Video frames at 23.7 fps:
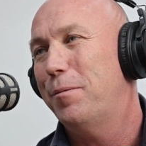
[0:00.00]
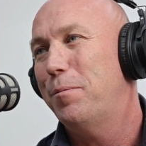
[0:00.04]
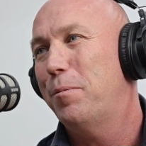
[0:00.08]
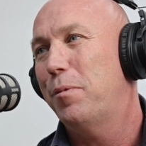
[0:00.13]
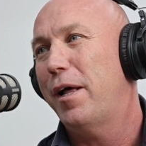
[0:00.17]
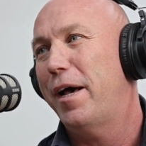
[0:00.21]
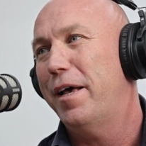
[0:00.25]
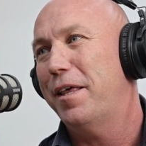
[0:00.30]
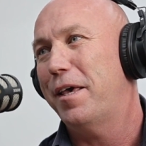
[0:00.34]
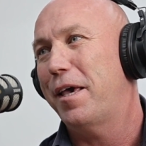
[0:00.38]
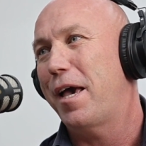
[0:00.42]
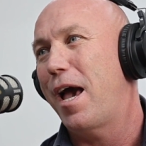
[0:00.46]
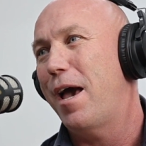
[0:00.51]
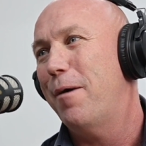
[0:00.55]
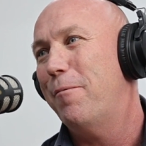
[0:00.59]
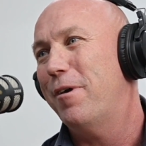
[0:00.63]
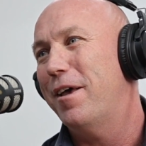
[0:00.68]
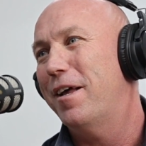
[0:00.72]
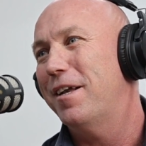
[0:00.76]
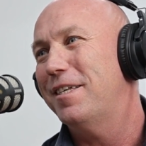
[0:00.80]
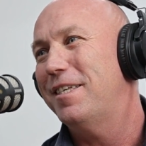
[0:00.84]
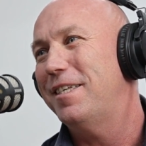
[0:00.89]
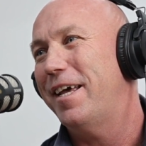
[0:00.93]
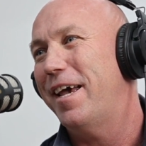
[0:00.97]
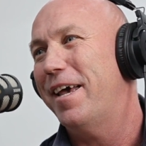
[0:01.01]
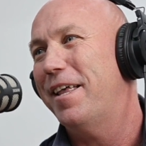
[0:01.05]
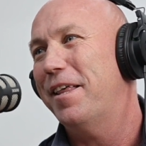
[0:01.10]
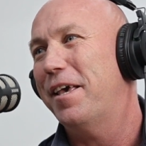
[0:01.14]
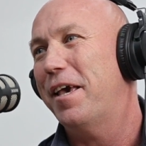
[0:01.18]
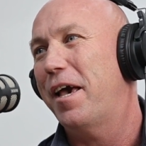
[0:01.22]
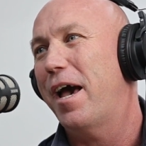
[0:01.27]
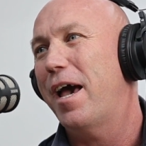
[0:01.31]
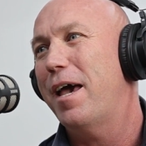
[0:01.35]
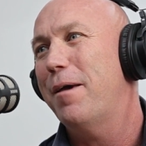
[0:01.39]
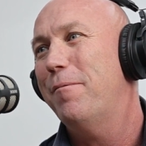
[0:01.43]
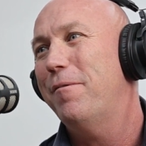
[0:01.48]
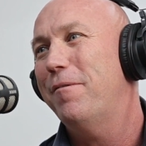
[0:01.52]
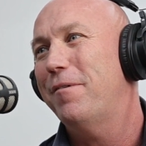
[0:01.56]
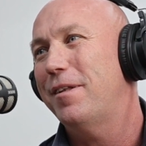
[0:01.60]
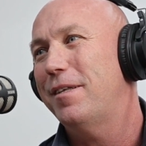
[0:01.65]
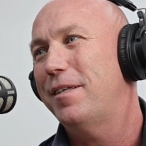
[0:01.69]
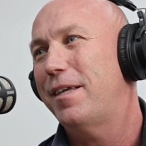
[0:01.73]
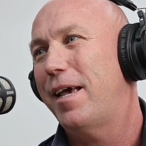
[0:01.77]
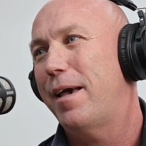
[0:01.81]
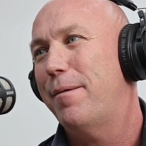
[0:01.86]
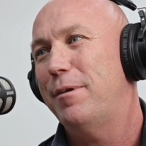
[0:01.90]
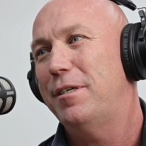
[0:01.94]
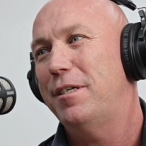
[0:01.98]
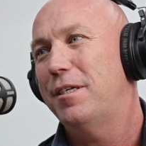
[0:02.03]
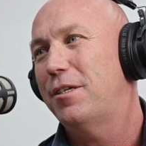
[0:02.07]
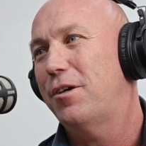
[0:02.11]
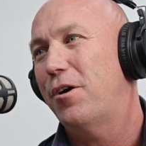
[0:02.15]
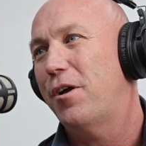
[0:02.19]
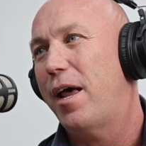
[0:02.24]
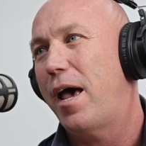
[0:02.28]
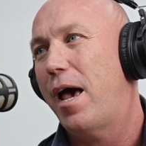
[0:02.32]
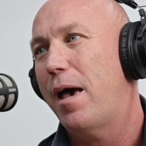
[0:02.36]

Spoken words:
play the game. We understand the game. What damage is going